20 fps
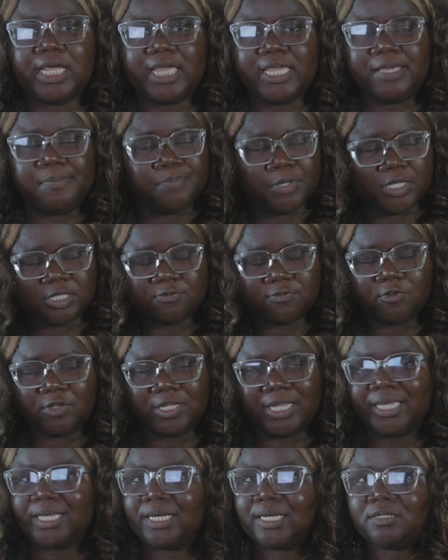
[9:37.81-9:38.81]
A bit for
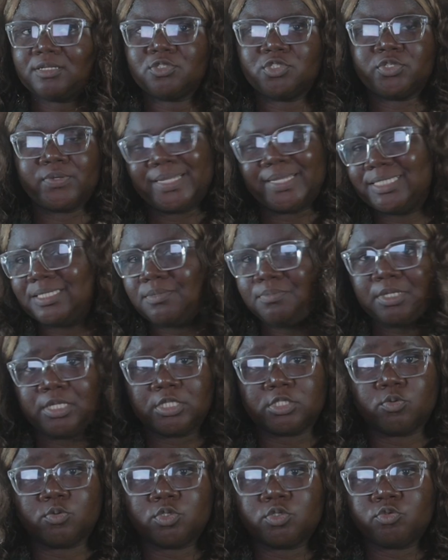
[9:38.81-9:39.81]
like 20
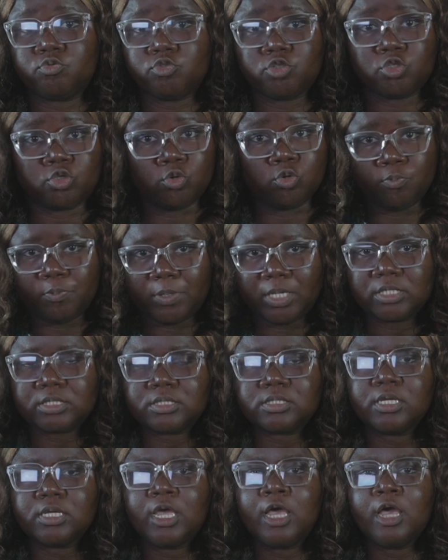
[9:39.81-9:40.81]
minutes was slow paced,